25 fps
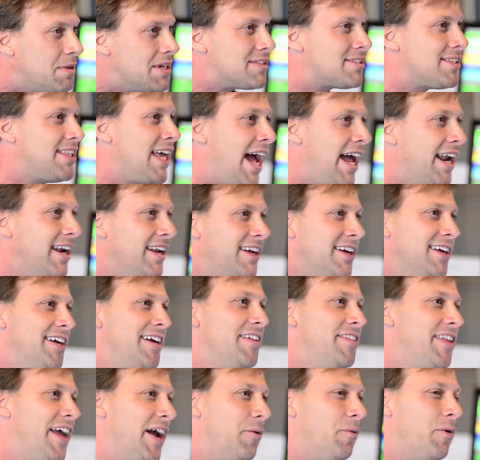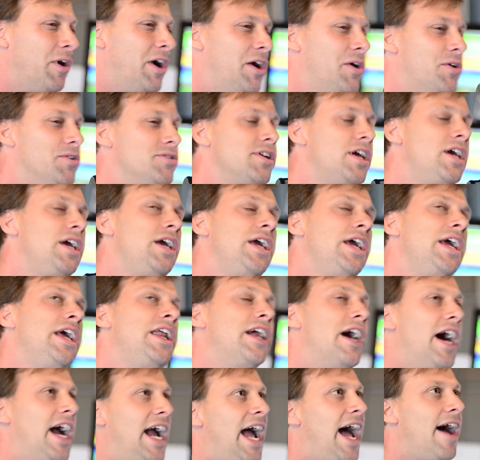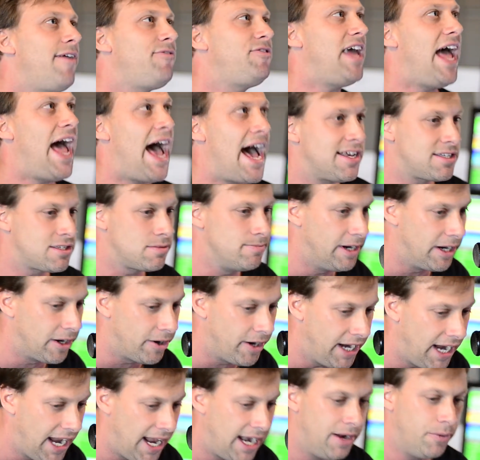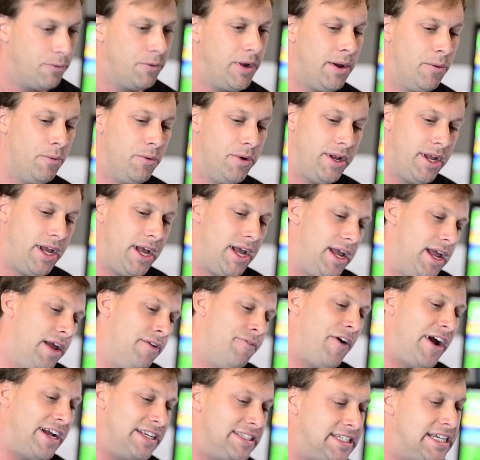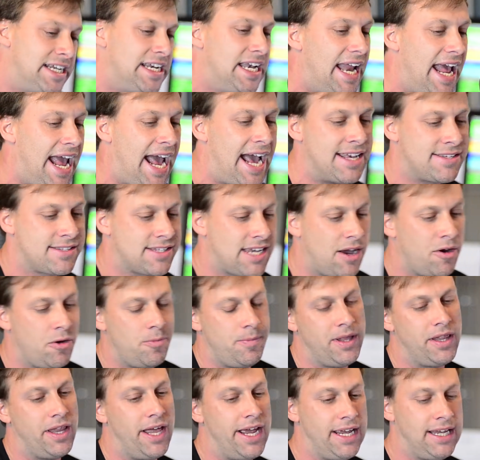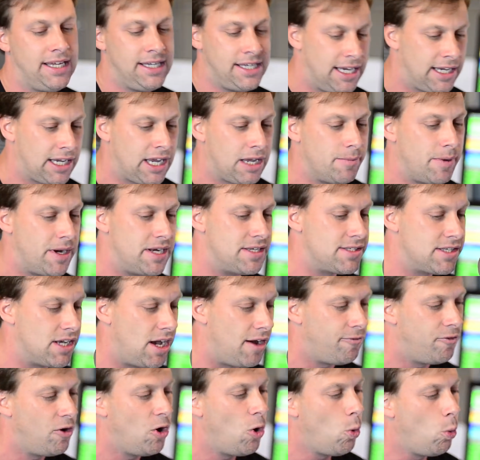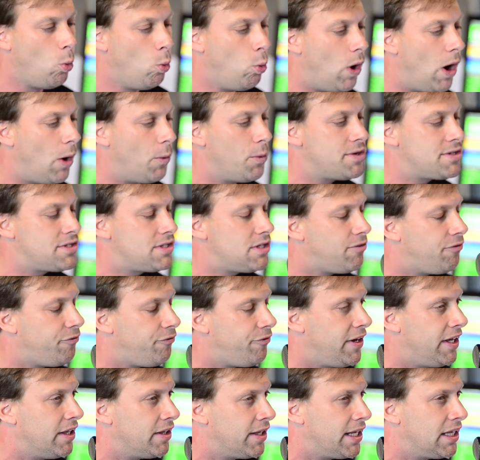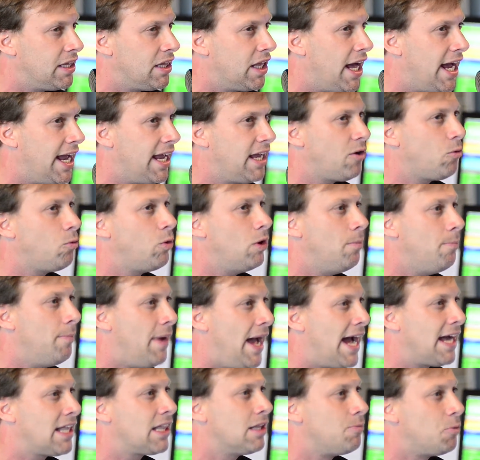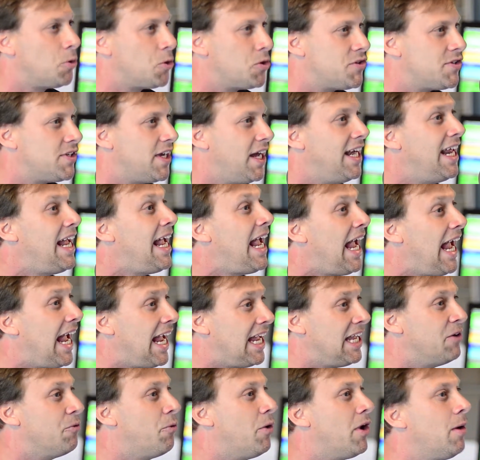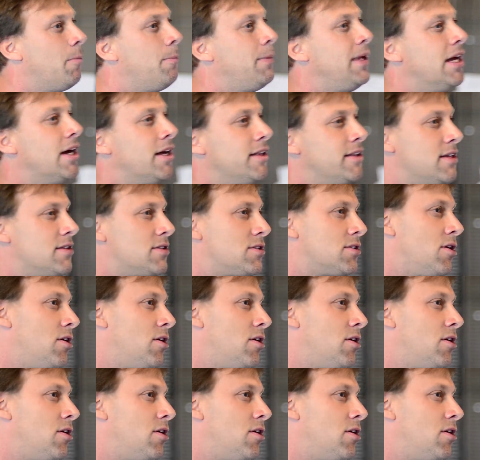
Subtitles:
missed that rose. Now I have to ask Mary, and if I didn't ask, I would be like kicking myself. Okay. What was the feeling like when Macklemore said, "Hey, you want to be on this